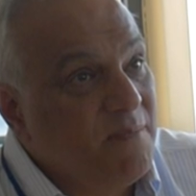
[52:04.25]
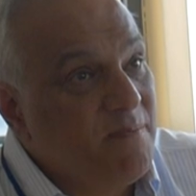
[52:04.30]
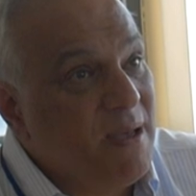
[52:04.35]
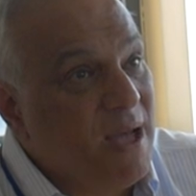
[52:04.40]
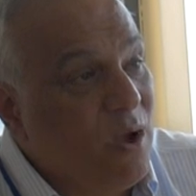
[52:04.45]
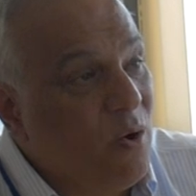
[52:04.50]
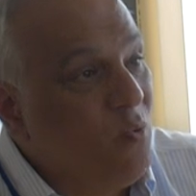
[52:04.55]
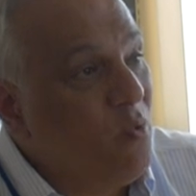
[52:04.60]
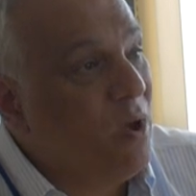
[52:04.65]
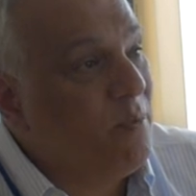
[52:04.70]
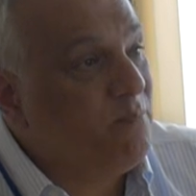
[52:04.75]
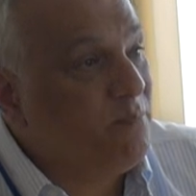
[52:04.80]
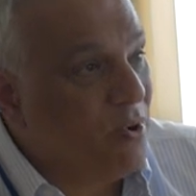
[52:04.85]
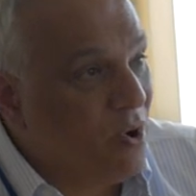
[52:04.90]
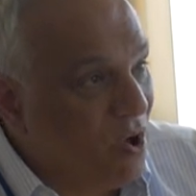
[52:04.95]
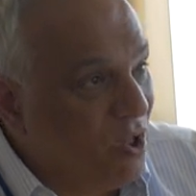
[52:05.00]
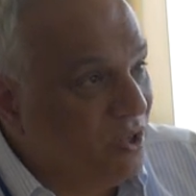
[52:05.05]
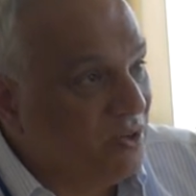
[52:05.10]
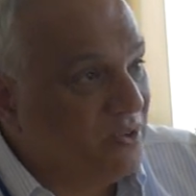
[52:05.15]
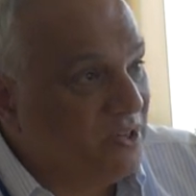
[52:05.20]
about what
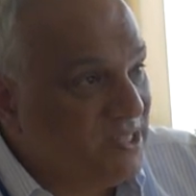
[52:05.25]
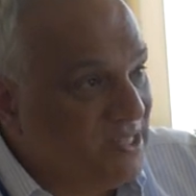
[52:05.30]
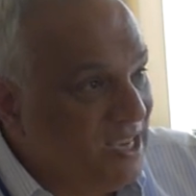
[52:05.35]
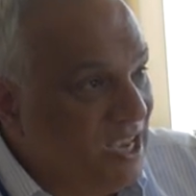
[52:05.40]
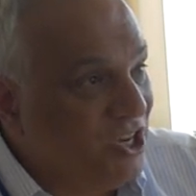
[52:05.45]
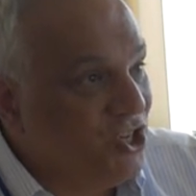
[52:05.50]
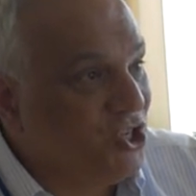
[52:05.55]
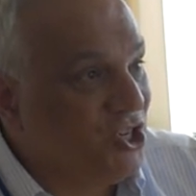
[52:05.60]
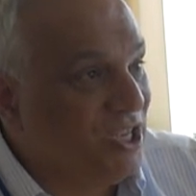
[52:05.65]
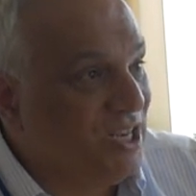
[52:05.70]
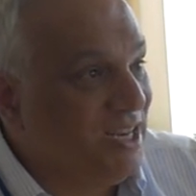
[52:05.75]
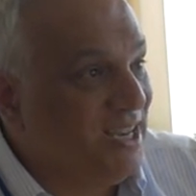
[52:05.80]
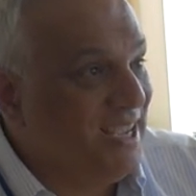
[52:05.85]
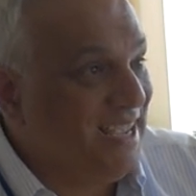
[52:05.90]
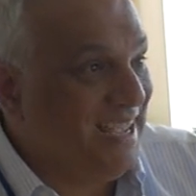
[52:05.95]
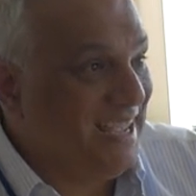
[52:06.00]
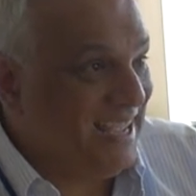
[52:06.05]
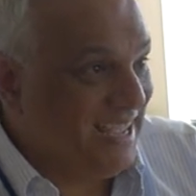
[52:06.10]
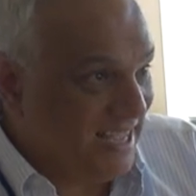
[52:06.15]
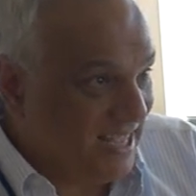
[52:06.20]
polarization
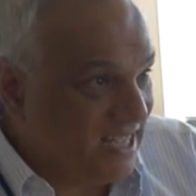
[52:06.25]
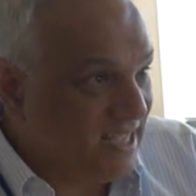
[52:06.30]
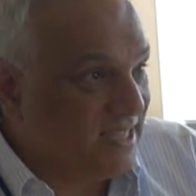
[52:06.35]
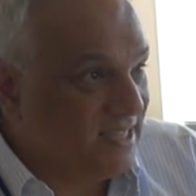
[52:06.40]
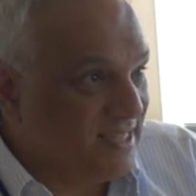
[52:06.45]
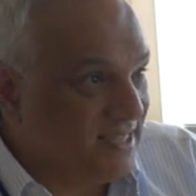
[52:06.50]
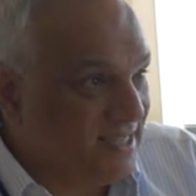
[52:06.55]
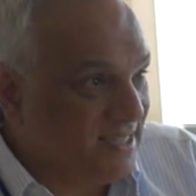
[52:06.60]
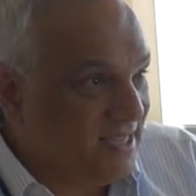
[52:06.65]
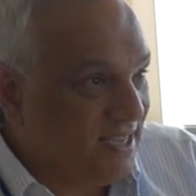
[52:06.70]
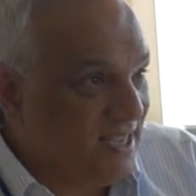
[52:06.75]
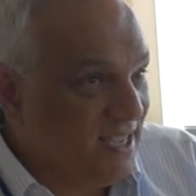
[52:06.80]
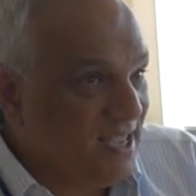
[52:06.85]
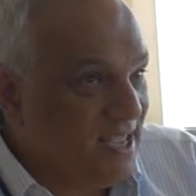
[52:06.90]
is,